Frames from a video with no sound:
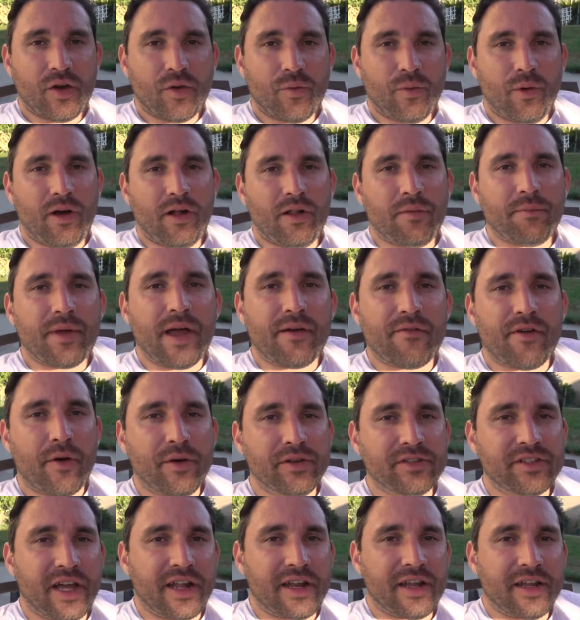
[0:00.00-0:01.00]
Well, I've
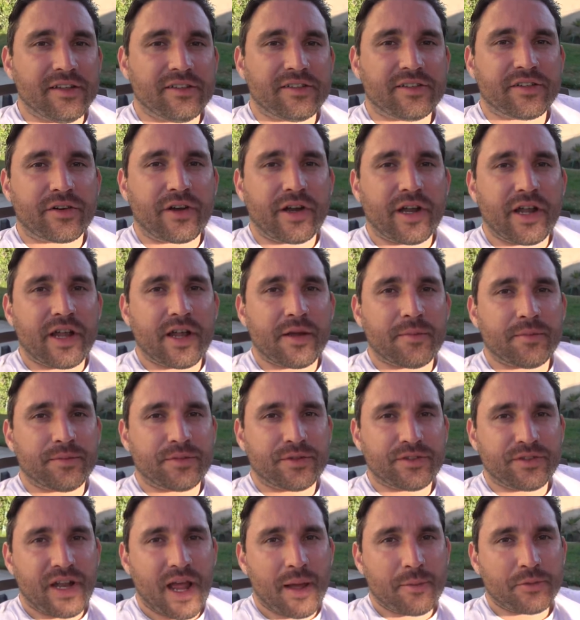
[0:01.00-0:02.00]
always had Instagram,
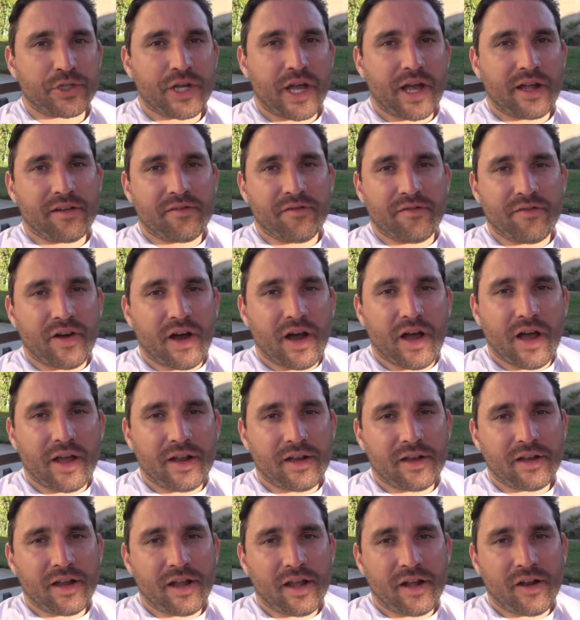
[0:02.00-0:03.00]
Snapchat, and
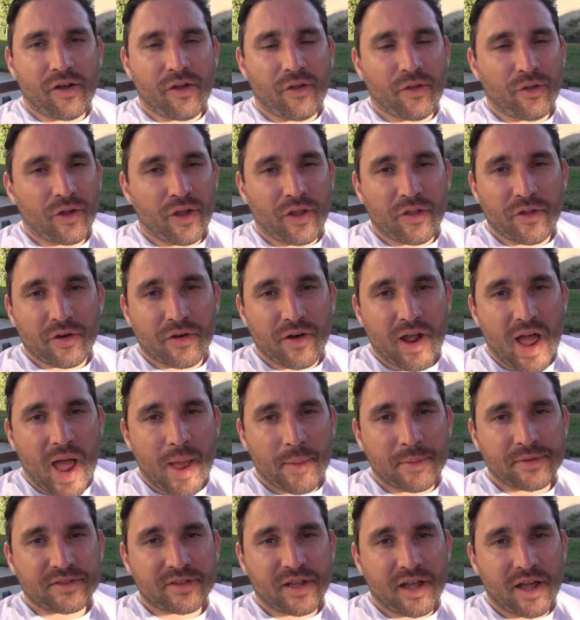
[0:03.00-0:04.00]
Vine, and all the other
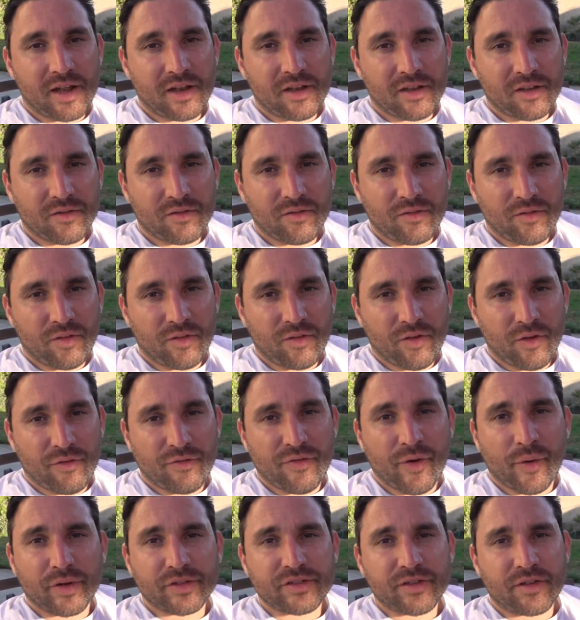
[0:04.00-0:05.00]
apps that, you know,
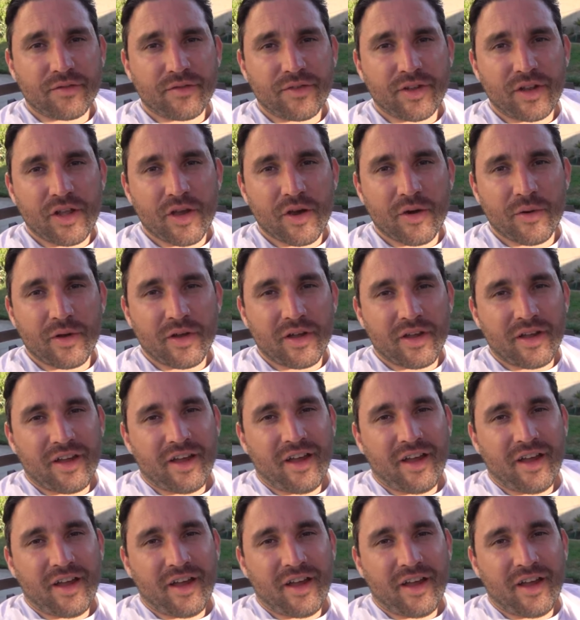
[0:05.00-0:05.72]
focus on video.